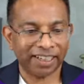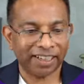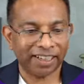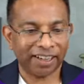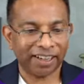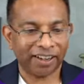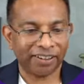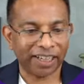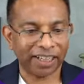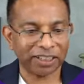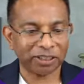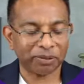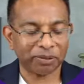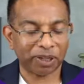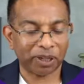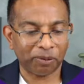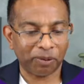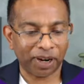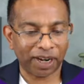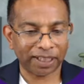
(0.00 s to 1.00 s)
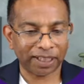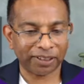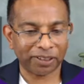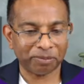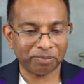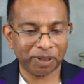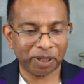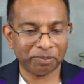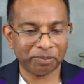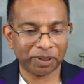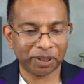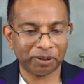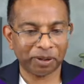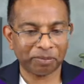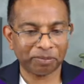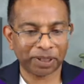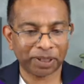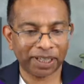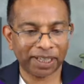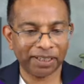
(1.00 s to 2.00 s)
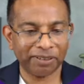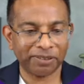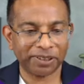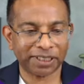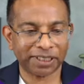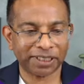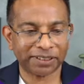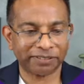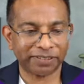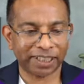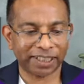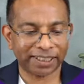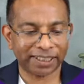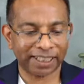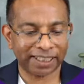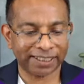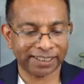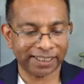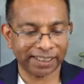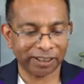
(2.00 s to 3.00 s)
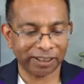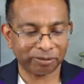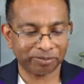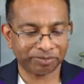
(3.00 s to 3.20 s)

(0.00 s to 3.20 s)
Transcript: Okay, so we've got quite a lot of people who are playing, which is fantastic.